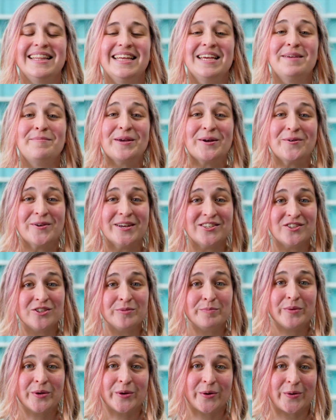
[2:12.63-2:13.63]
The
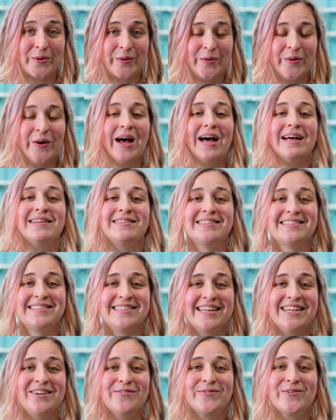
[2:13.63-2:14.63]
Immigration Bureau has a
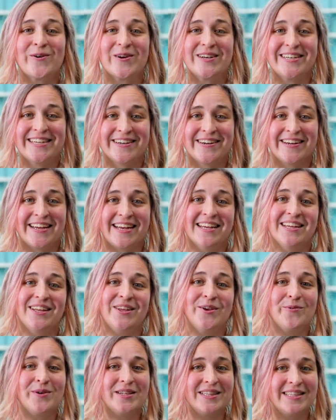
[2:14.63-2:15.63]
set of criteria
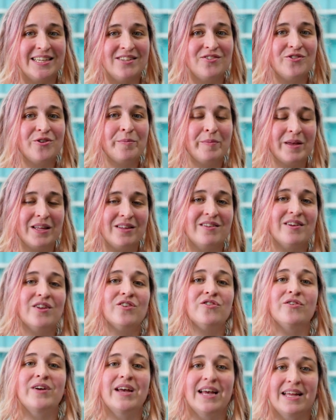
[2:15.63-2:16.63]
you will need to meet
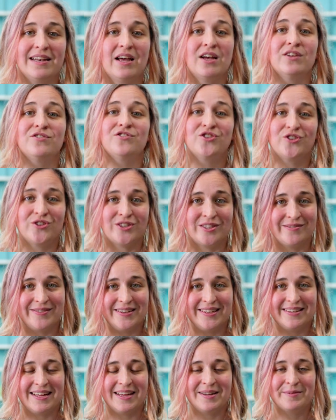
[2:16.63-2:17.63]
to get a student
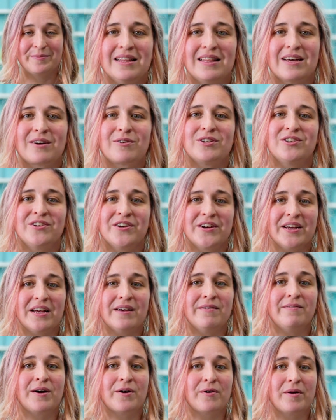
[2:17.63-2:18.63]
visa. The
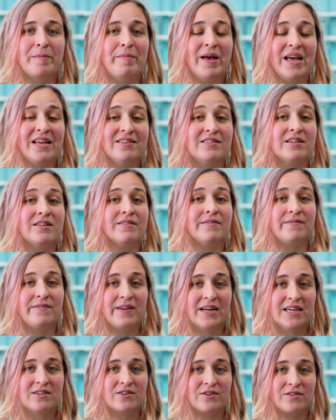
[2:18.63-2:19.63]
criteria vary based on
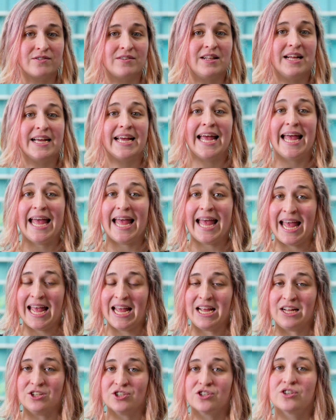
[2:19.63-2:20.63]
factors like
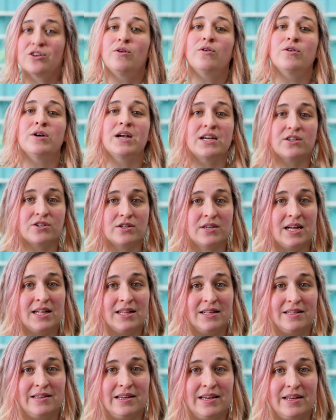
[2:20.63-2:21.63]
age or
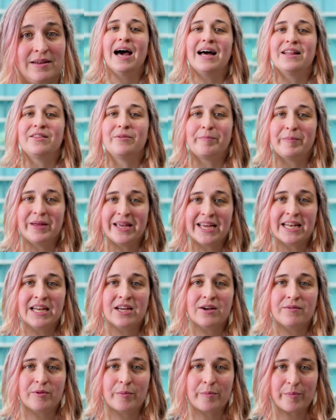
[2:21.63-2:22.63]
nationality. At the
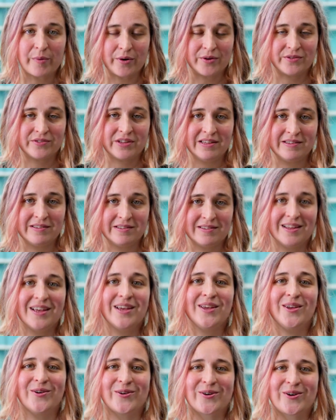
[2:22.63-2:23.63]
beginning of the process,
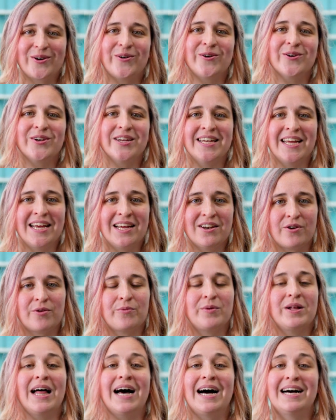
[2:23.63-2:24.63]
your coordinator
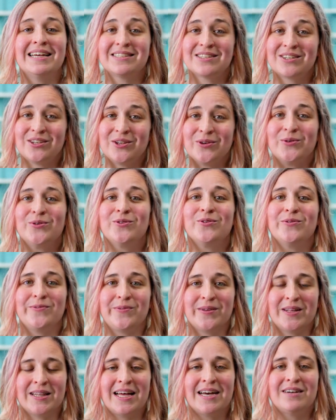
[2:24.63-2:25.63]
will ask you to
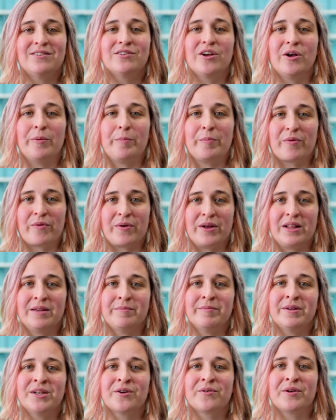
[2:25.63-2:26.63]
fill out a
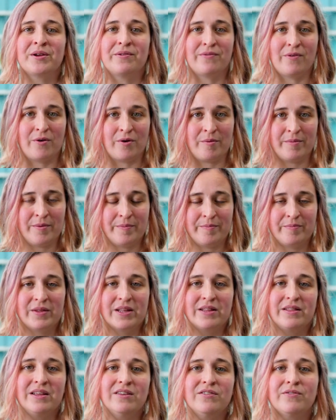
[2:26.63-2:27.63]
preliminary form.
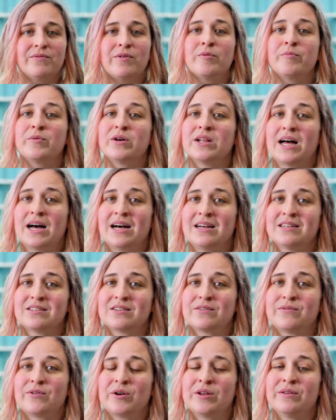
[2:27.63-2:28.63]
This form will
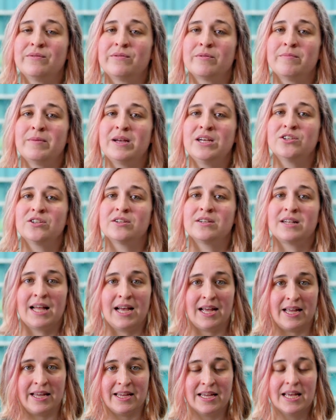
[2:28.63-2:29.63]
ask for information
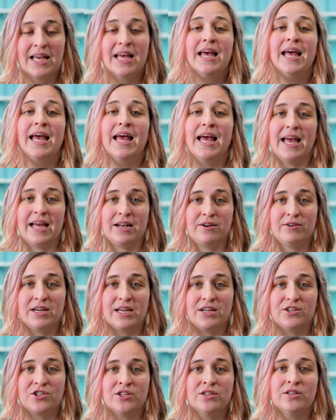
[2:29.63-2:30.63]
like
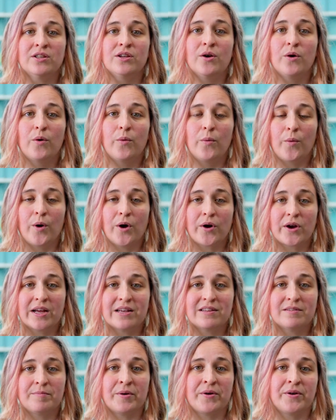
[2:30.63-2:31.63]
education, work
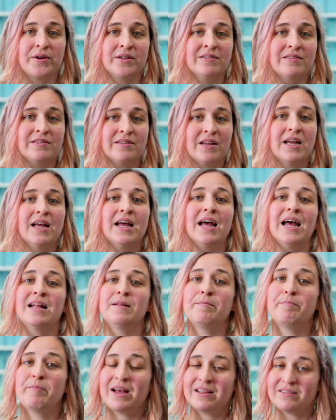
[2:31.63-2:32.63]
experience,
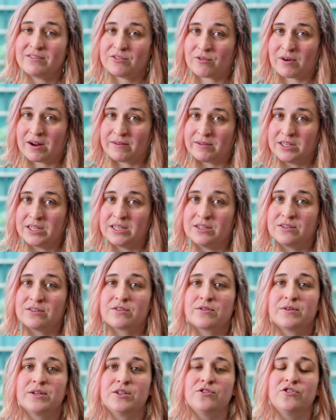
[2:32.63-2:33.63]
and past travel
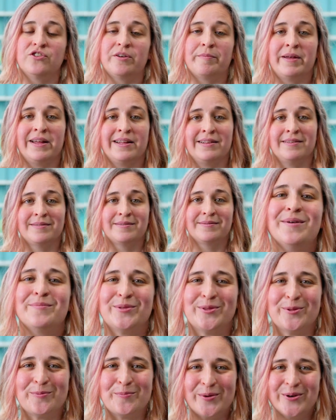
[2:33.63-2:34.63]
history to Japan.
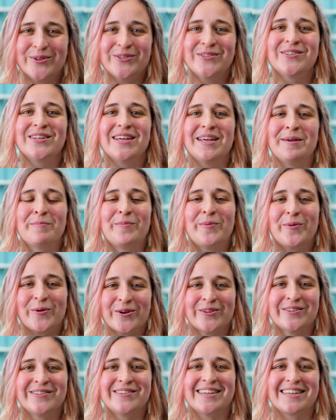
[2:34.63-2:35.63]
But the most
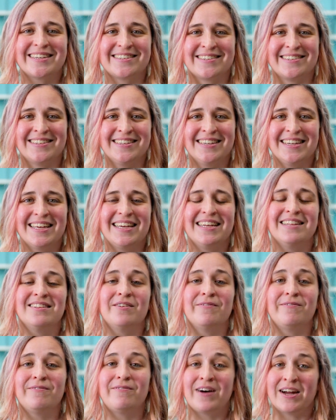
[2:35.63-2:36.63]
important section is
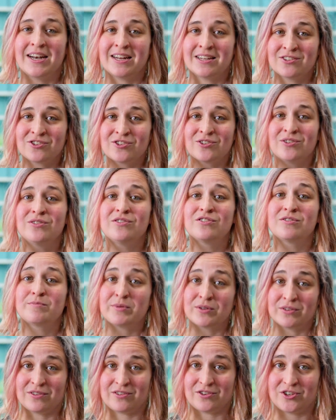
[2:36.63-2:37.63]
the financial
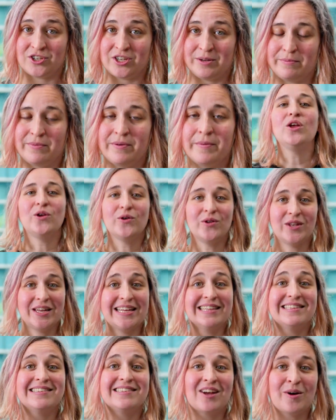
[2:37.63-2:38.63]
sponsorship. You
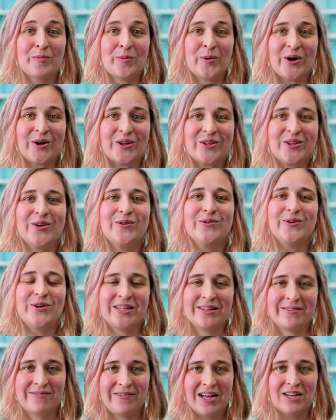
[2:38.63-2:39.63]
need someone who
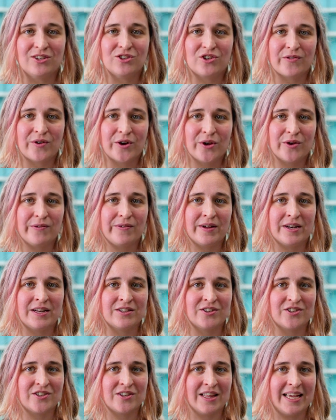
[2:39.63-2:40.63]
can vouch for you
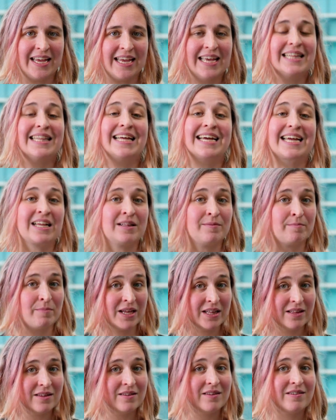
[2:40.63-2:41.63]
financially, that can
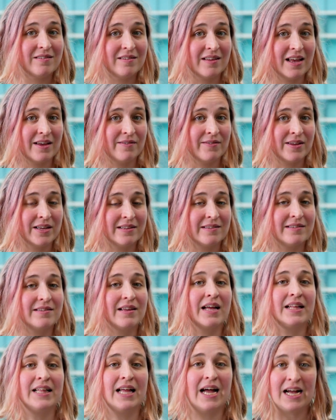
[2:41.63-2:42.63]
meet the savings
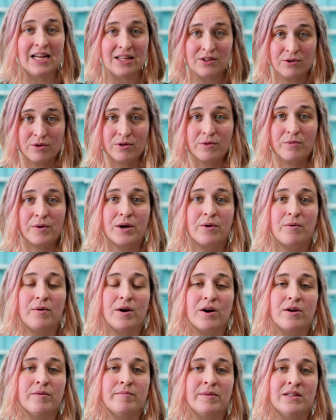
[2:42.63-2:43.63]
and annual
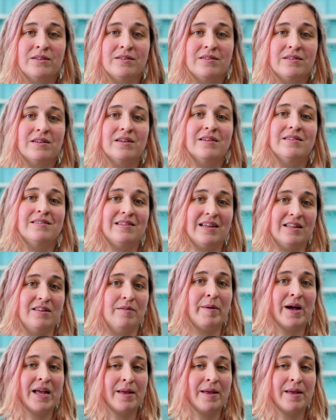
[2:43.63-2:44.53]
requirements set by